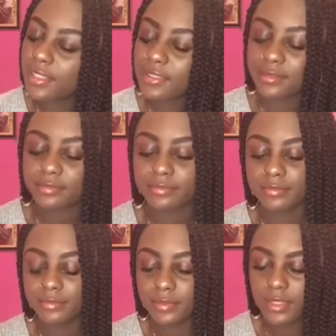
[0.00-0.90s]

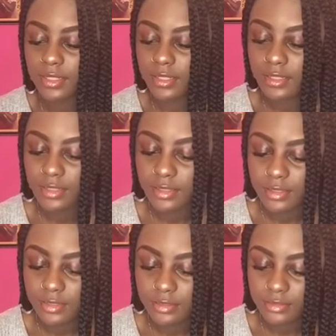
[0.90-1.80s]

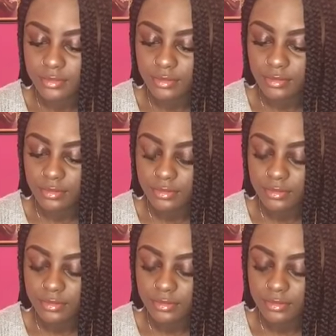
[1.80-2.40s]
[no speech]